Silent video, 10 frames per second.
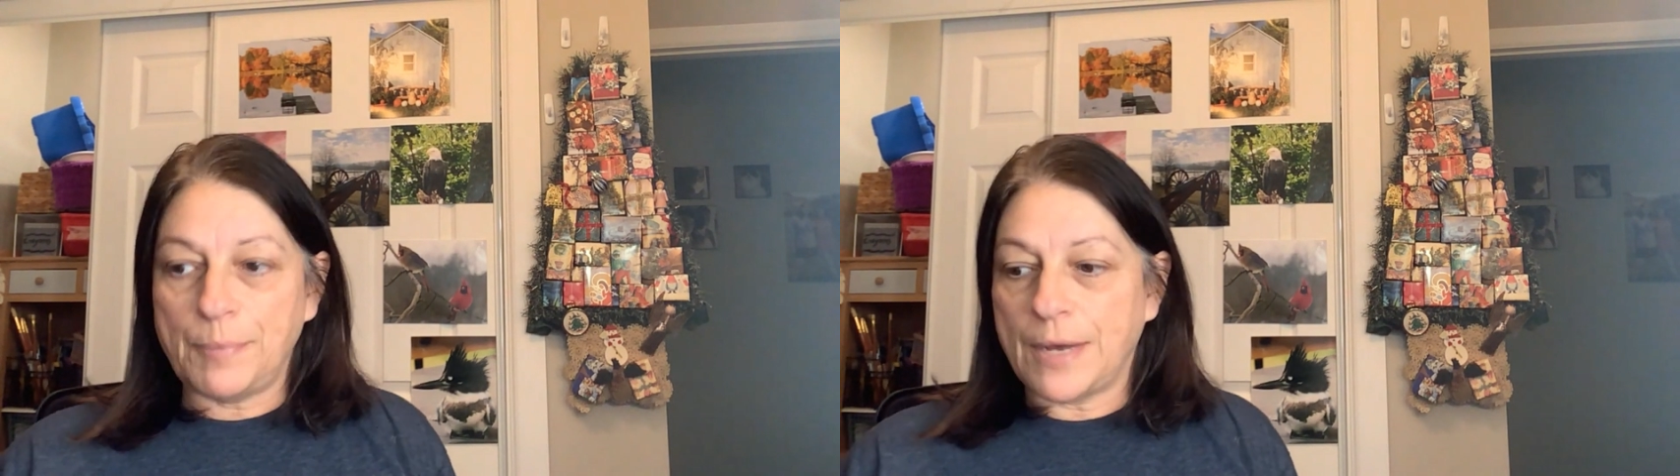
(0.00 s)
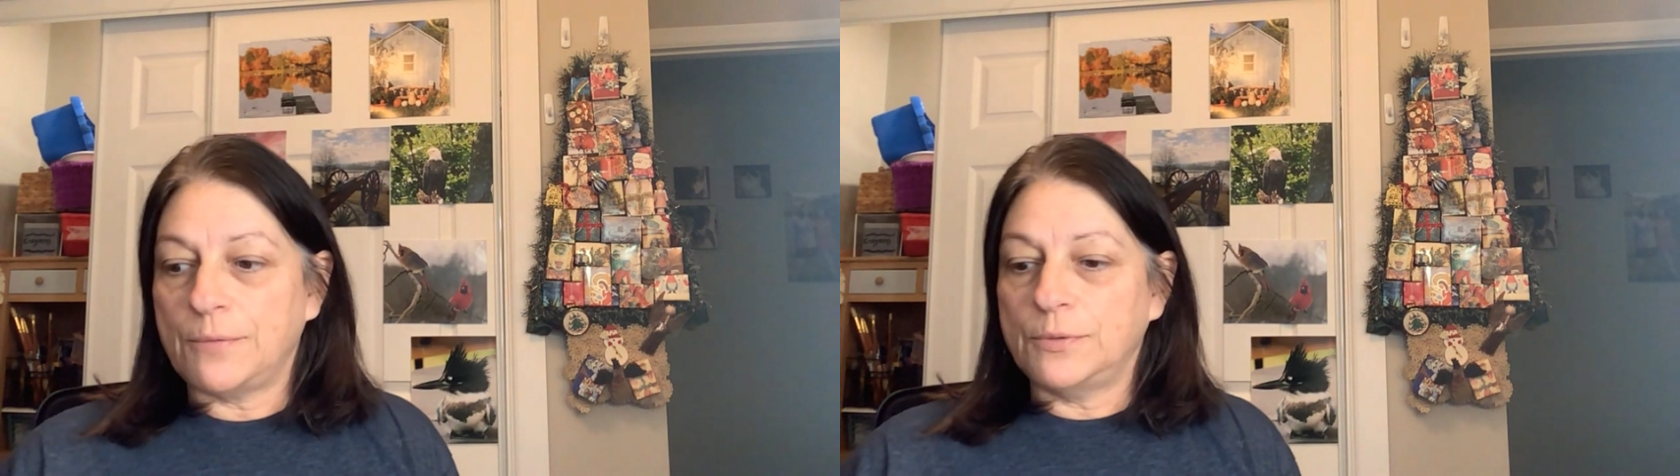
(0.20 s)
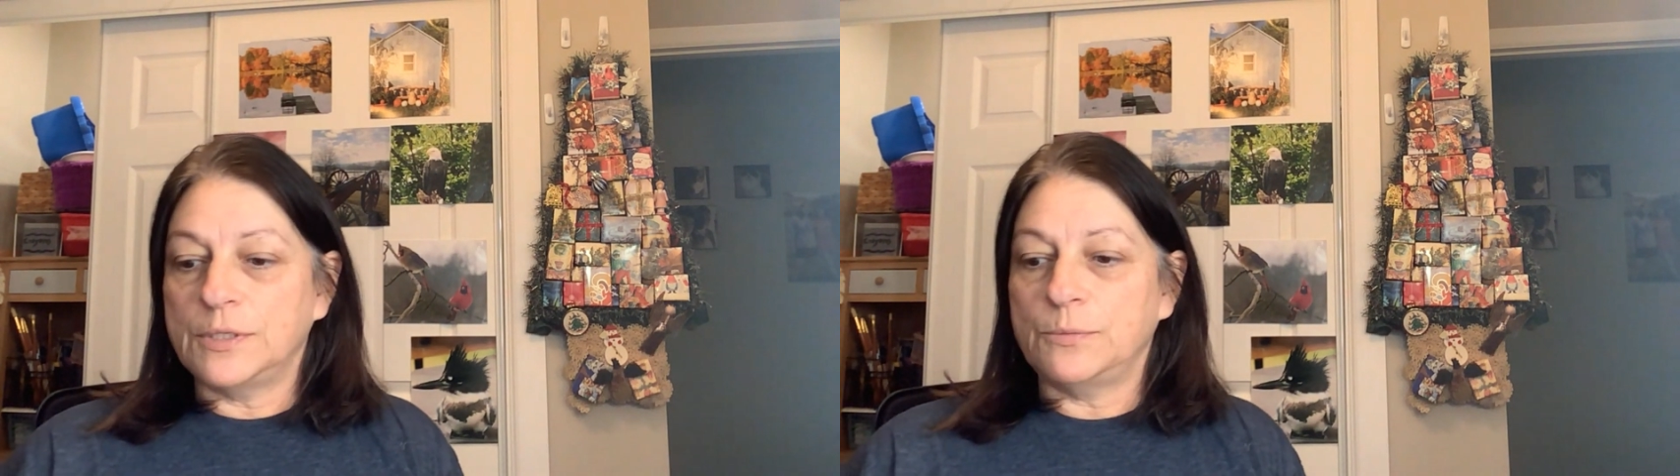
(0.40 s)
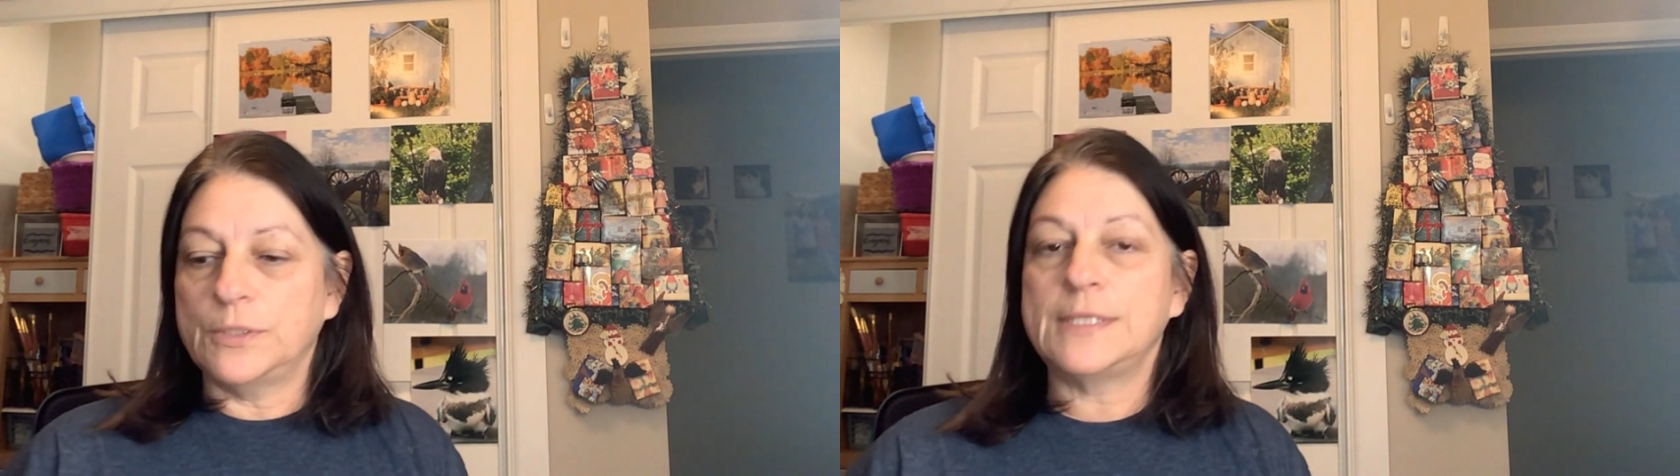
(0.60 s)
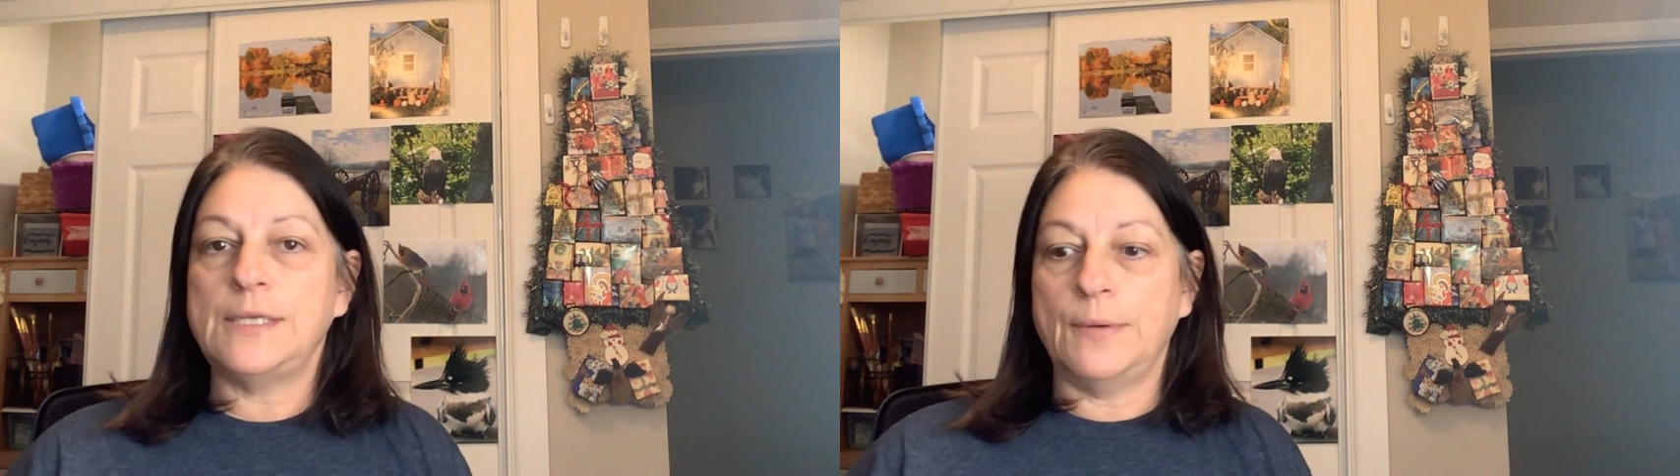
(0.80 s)
but
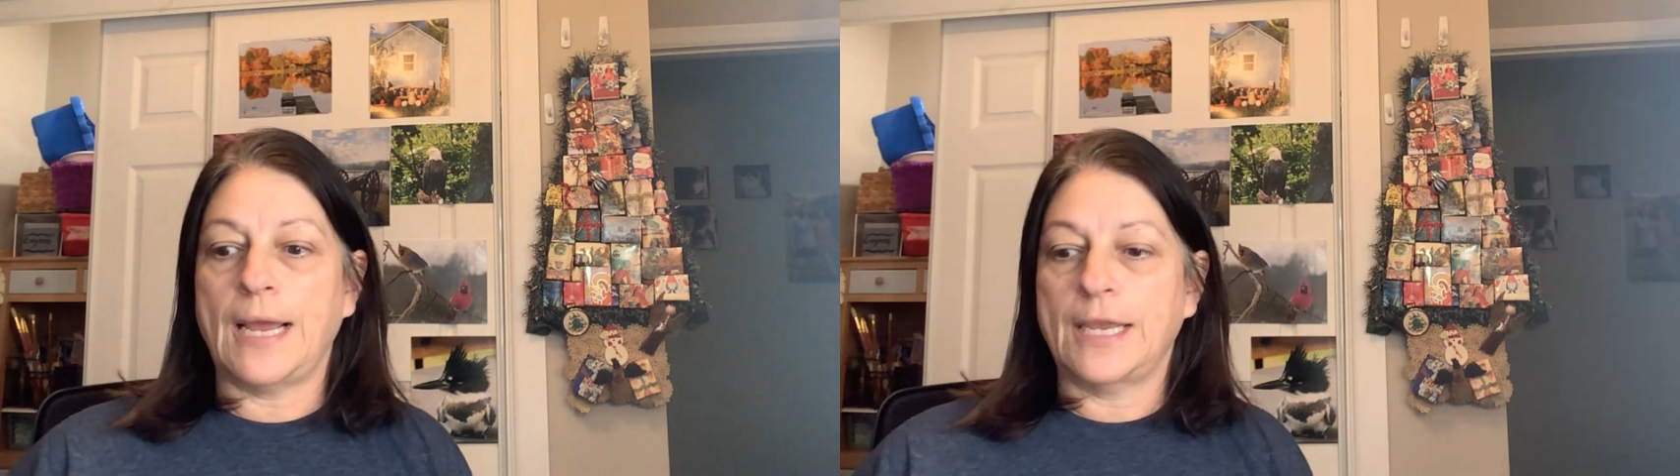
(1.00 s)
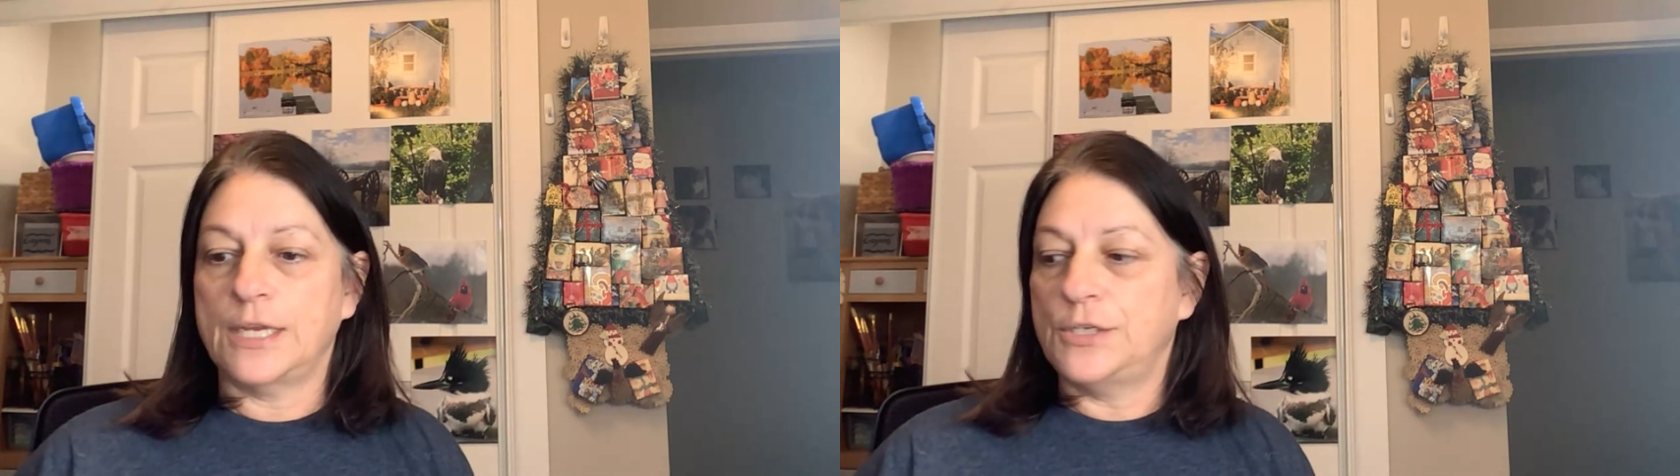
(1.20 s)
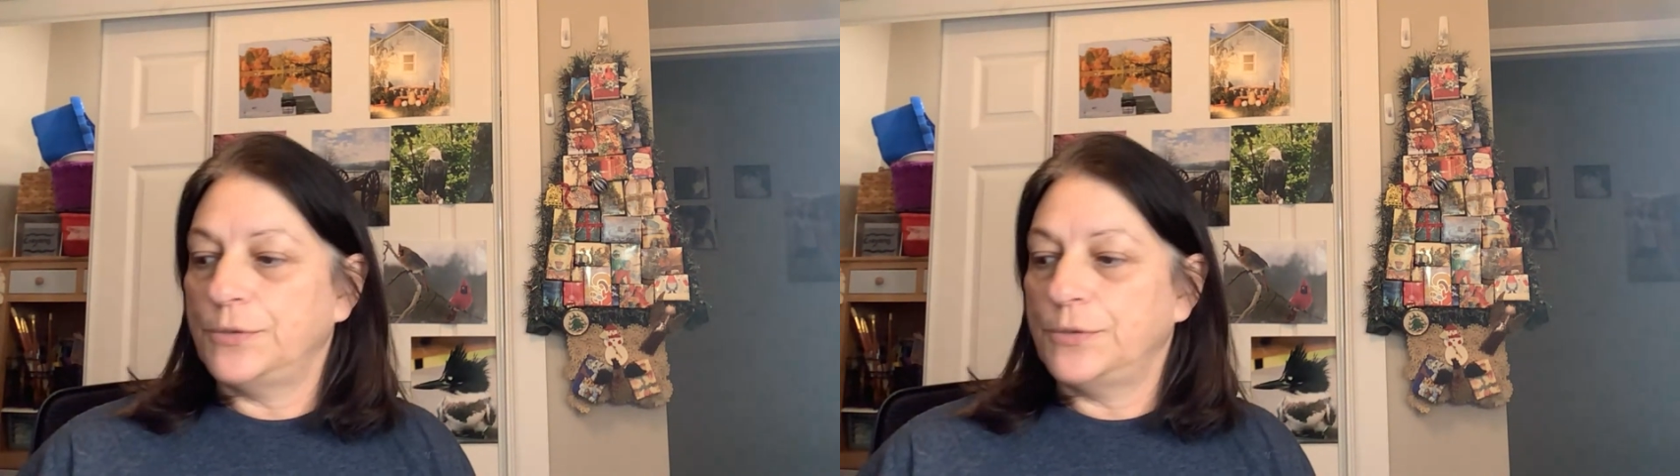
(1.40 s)
we'll see what I can